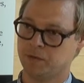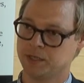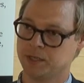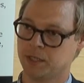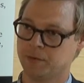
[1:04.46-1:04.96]
the
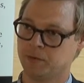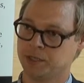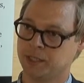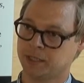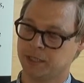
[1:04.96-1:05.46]
Rensselaer
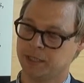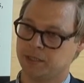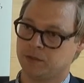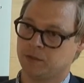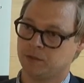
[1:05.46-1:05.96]
Polytechnic
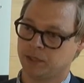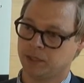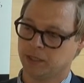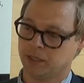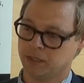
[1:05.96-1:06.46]
Institute
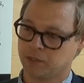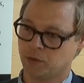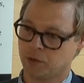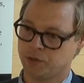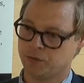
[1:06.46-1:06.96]
in
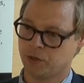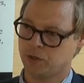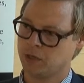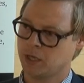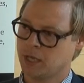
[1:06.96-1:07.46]
Troy, New
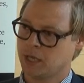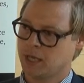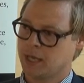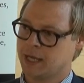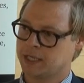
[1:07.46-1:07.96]
York,
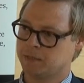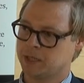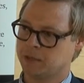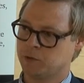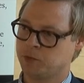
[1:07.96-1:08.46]
has
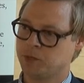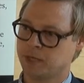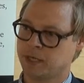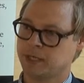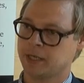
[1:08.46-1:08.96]
been to put
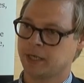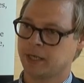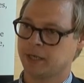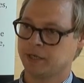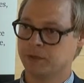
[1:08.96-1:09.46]
on,
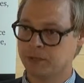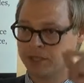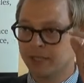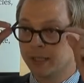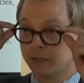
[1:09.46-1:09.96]
you could
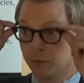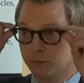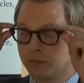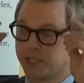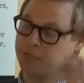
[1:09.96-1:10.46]
say, a new
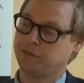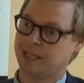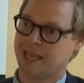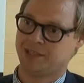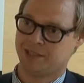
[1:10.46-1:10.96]
set of
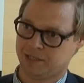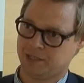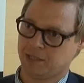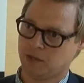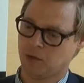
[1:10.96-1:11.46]

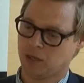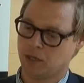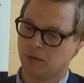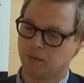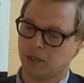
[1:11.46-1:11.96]
glasses.
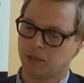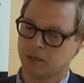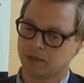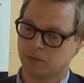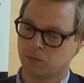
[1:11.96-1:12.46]

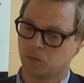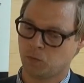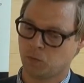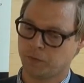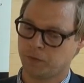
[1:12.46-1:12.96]
Because
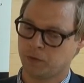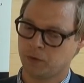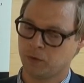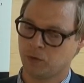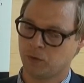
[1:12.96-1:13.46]
if
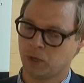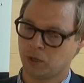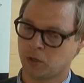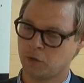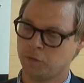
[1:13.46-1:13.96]
you
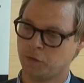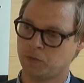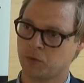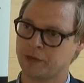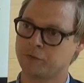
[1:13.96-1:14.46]
go
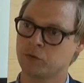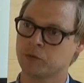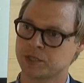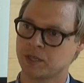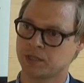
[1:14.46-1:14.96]
for breakthrough
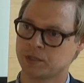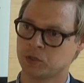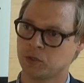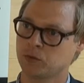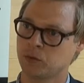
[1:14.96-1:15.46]
results,
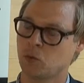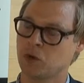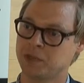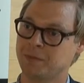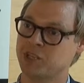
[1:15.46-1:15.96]
you don't know
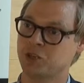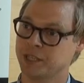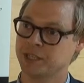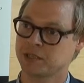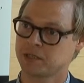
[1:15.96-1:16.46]
what the measure
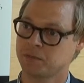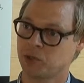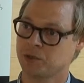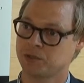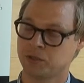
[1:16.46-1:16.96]
is,
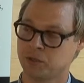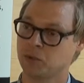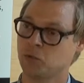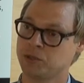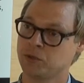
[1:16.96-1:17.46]
because you don't
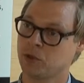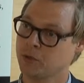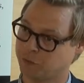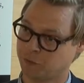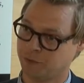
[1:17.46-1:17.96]
know what you're
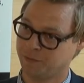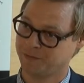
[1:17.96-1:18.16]
going for.